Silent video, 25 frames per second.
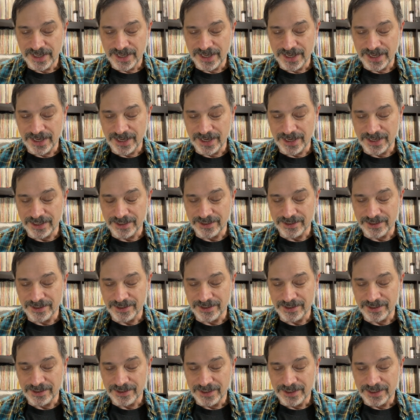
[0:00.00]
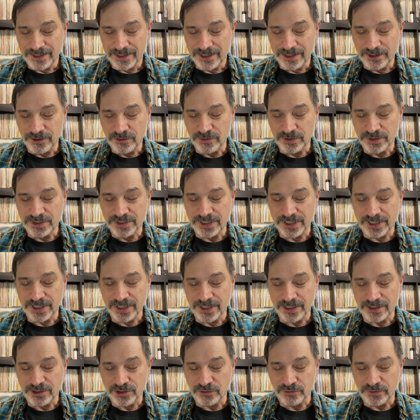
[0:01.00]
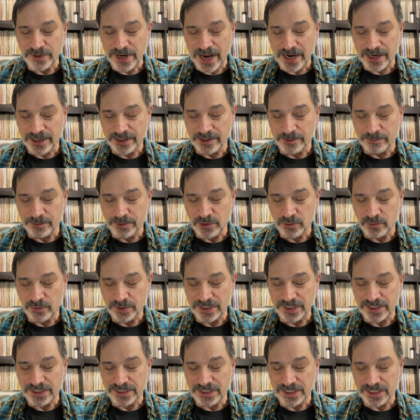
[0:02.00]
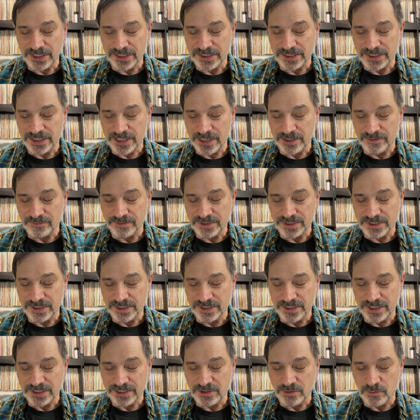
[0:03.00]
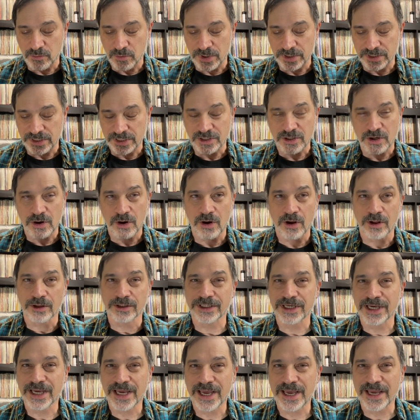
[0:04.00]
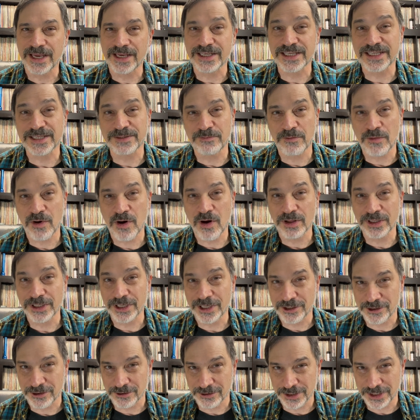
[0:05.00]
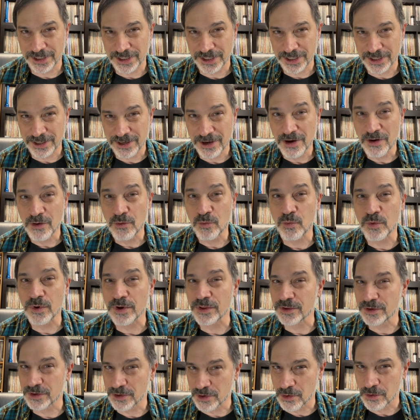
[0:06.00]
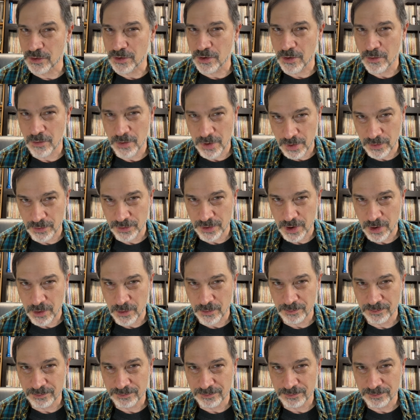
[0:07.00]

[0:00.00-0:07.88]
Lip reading: And interesting track number 26 on disc 1 is called A Small Eternity with Yoko Ono.